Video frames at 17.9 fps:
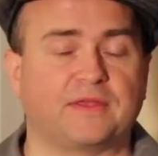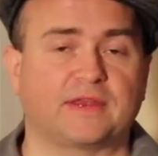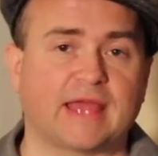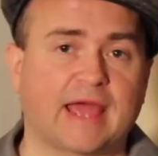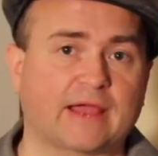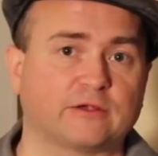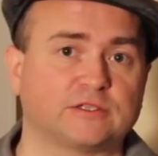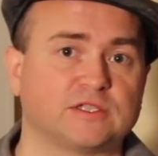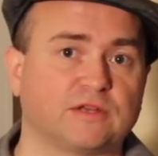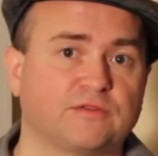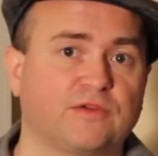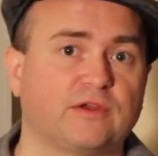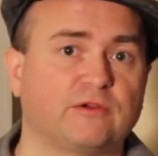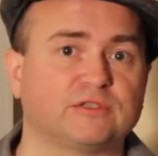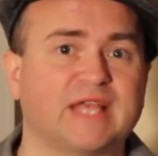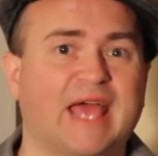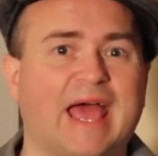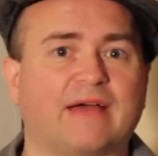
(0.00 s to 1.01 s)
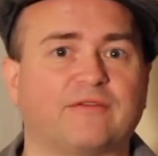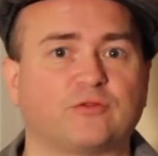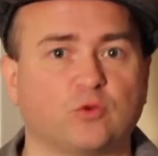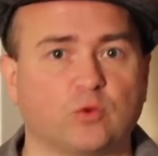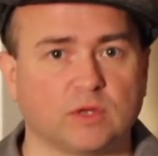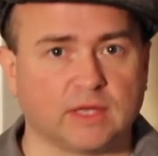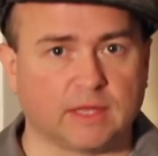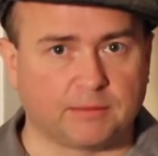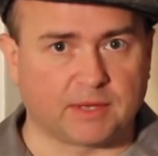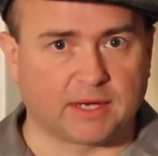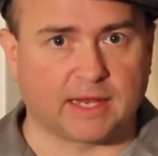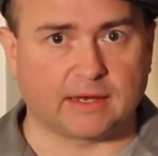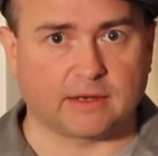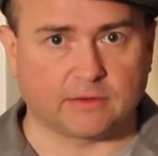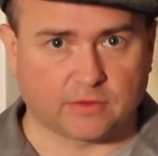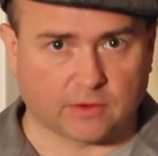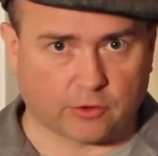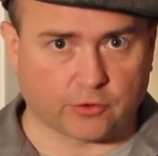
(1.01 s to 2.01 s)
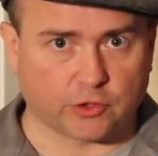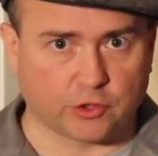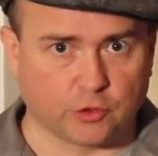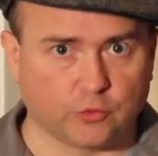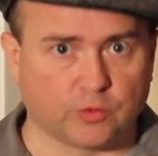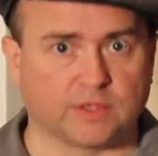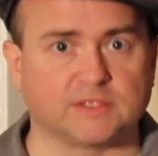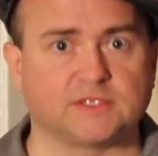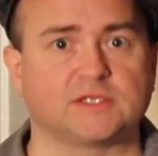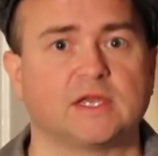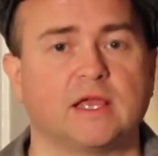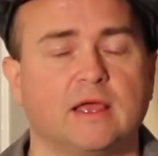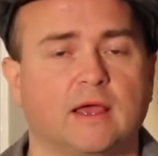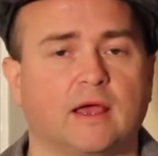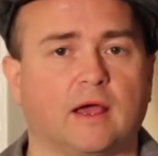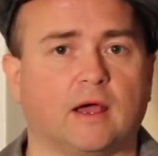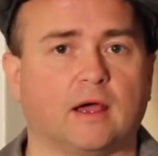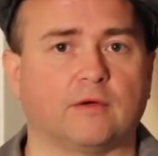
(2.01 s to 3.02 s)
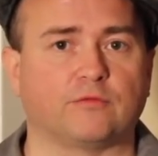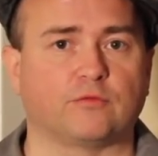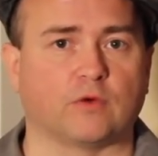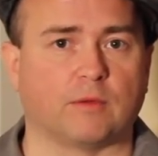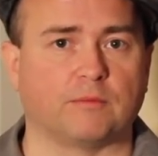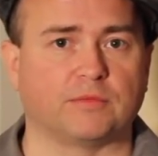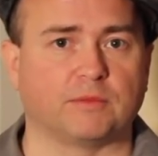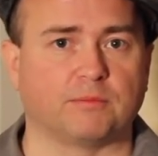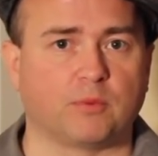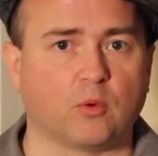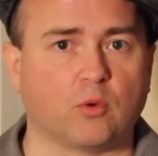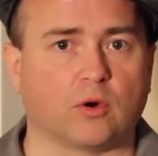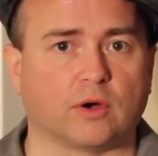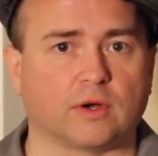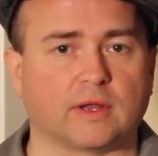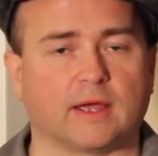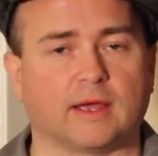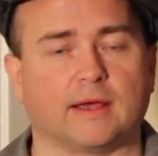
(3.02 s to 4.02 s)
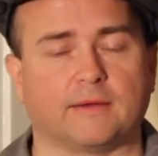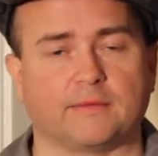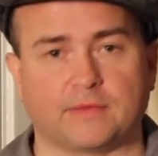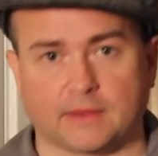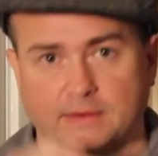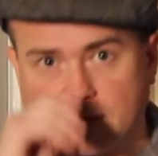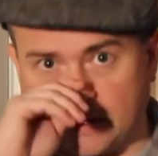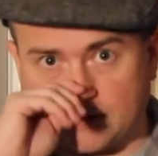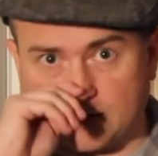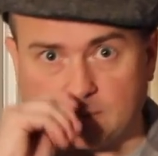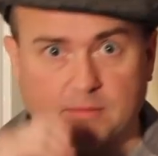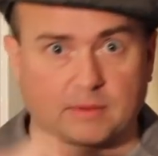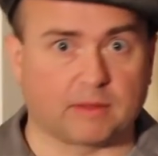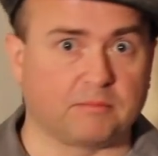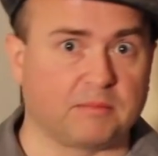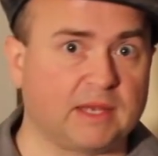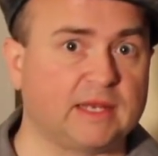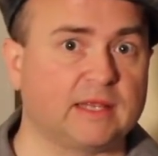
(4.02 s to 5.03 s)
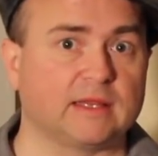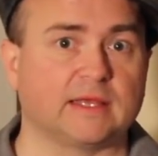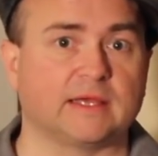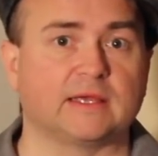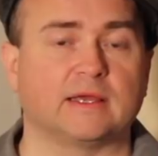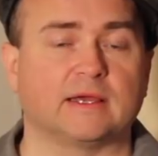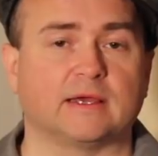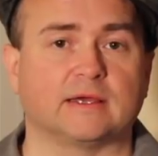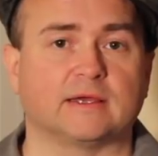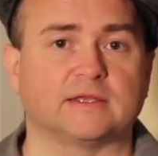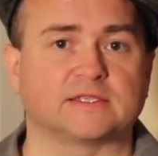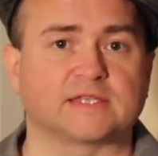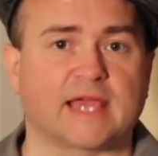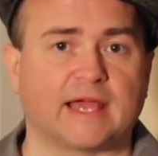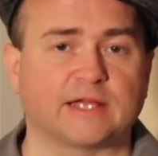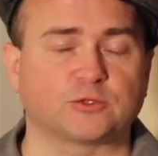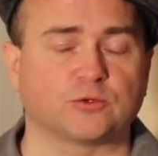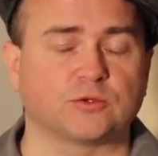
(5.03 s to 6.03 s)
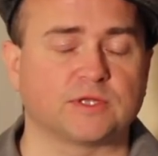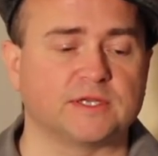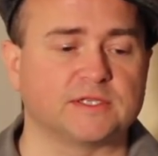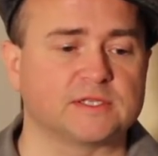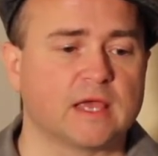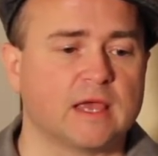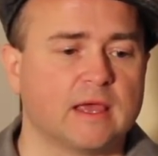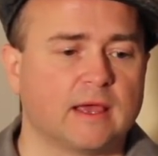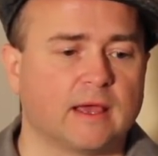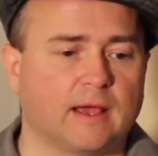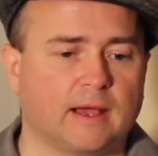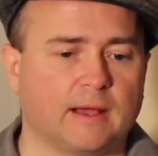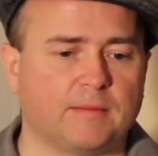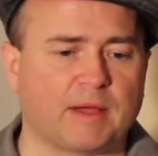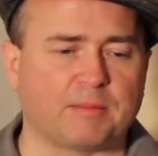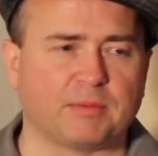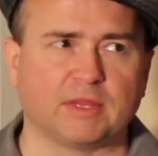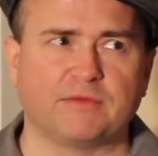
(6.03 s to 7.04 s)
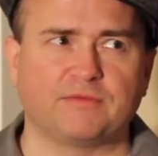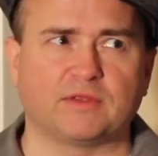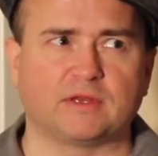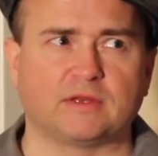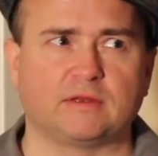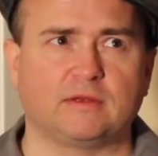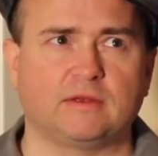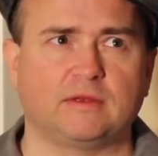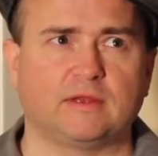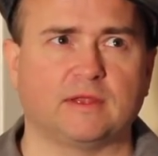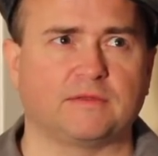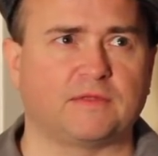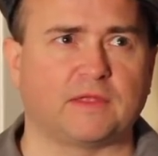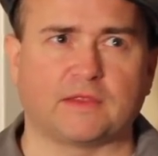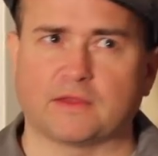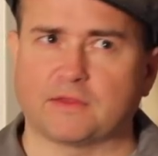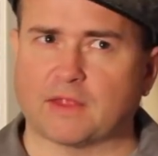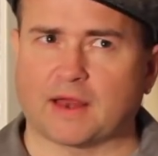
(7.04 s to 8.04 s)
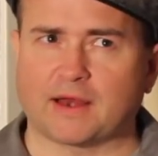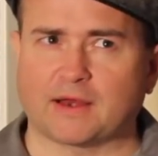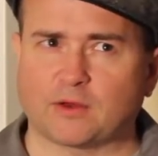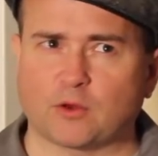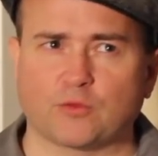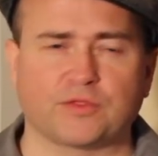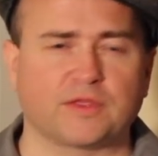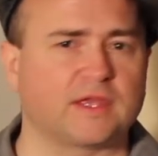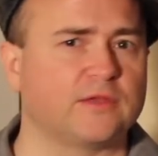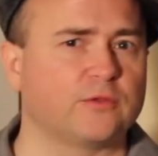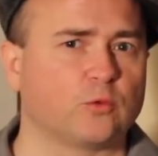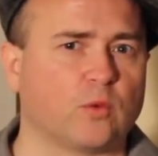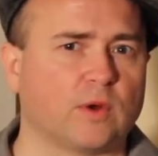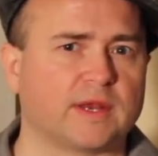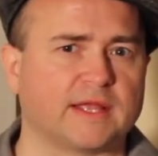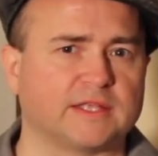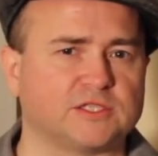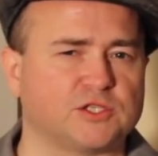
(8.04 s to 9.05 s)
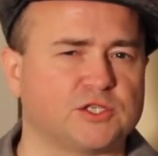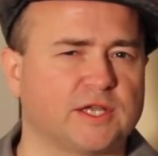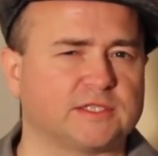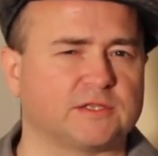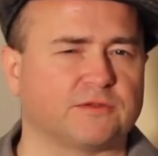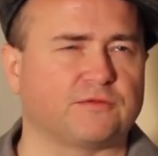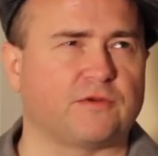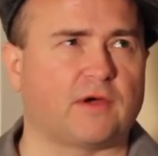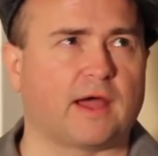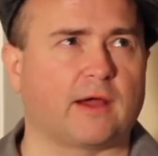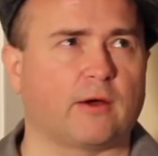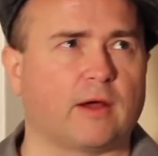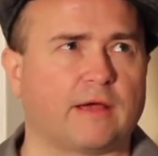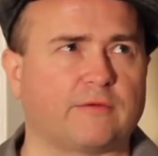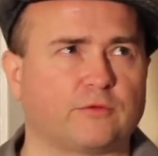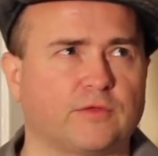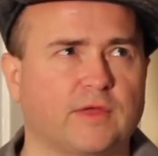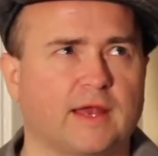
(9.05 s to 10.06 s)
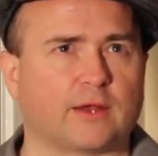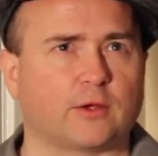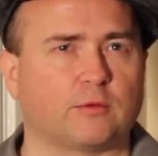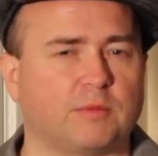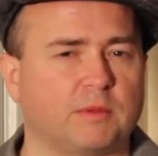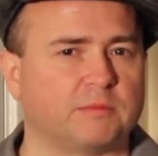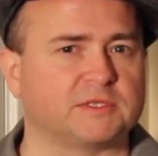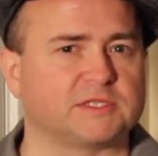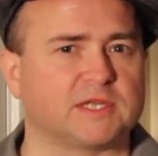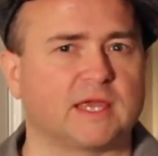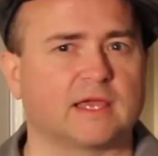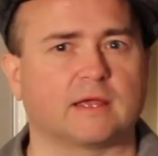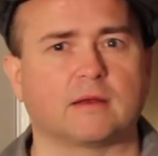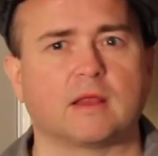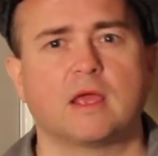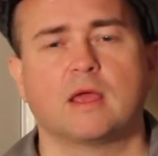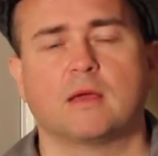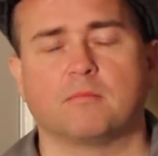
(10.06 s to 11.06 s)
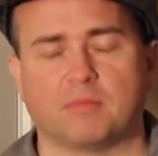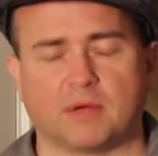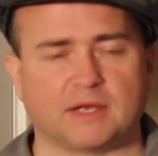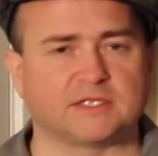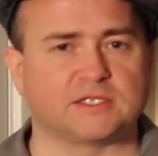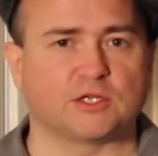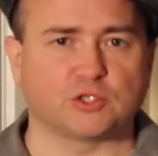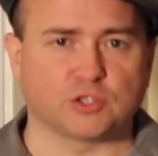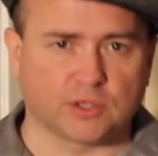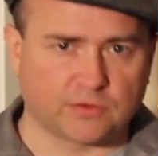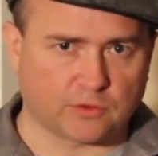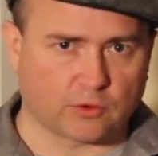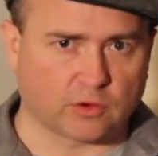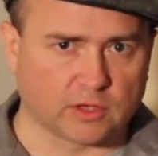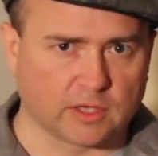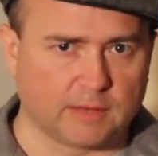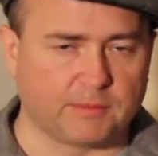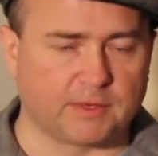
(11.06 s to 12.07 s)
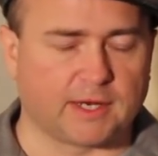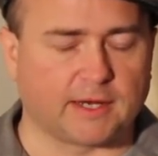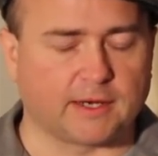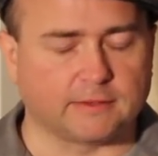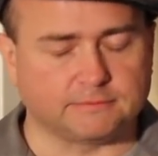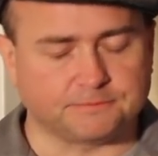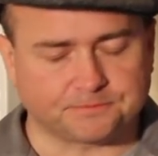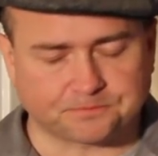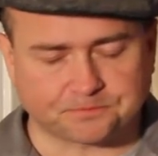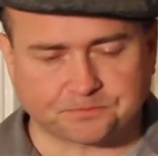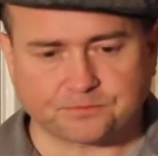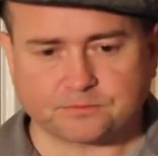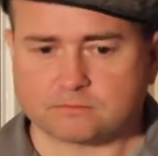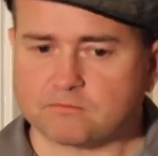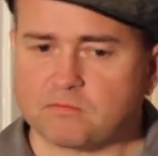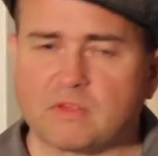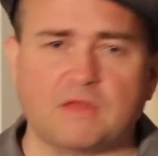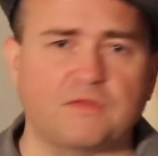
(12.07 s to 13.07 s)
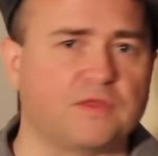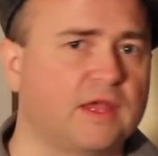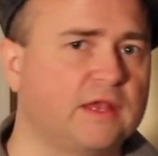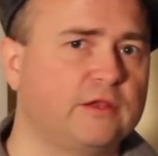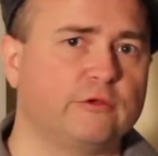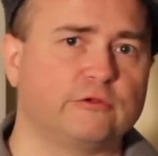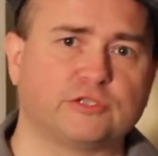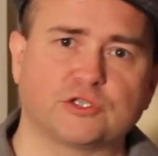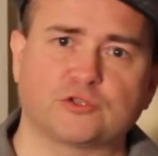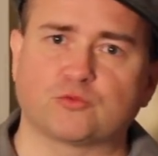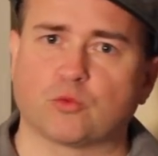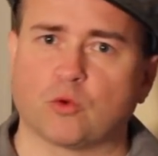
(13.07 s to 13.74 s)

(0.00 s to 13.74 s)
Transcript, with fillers: the attackers and defenders have to eliminate their units uh, from the board. Uh, they take them immediately uh, as casualties. Um, I believe that the, the, I don't think either one gets a chance to fire after that. I could be mistaken, but essentially they're eliminated. Then you just